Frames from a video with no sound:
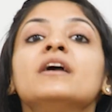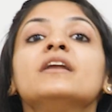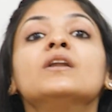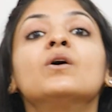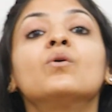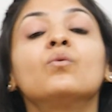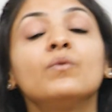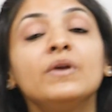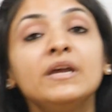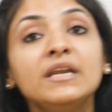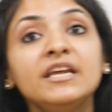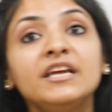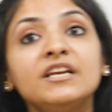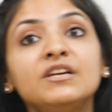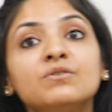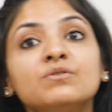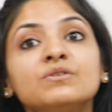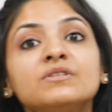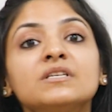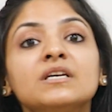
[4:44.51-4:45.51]
Now we
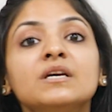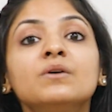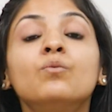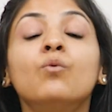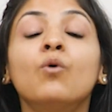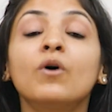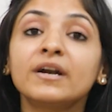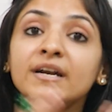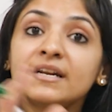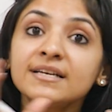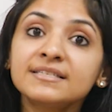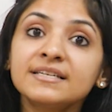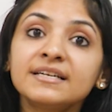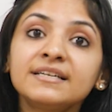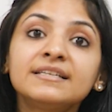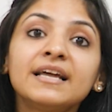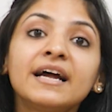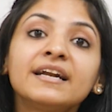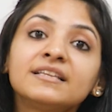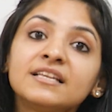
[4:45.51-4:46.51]
need to see what is
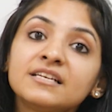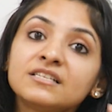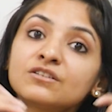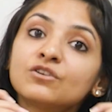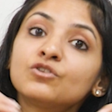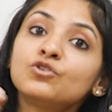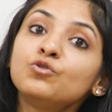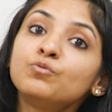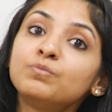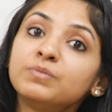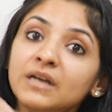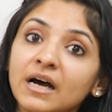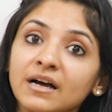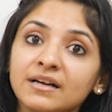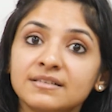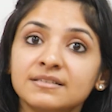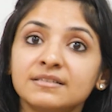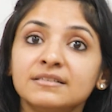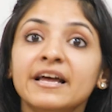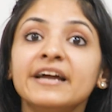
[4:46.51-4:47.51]
it that this group
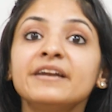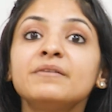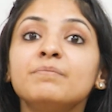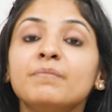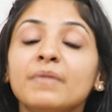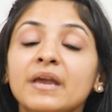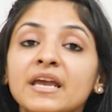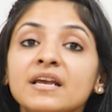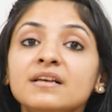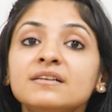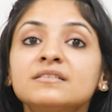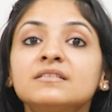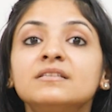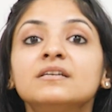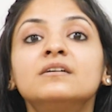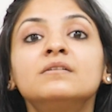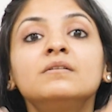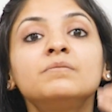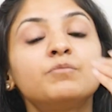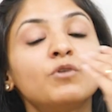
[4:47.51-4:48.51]
does that makes
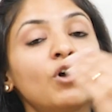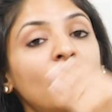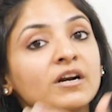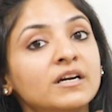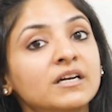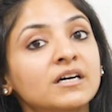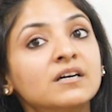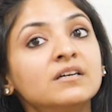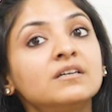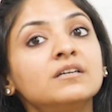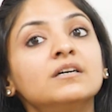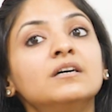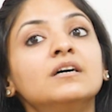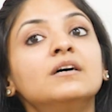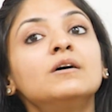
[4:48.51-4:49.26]
the product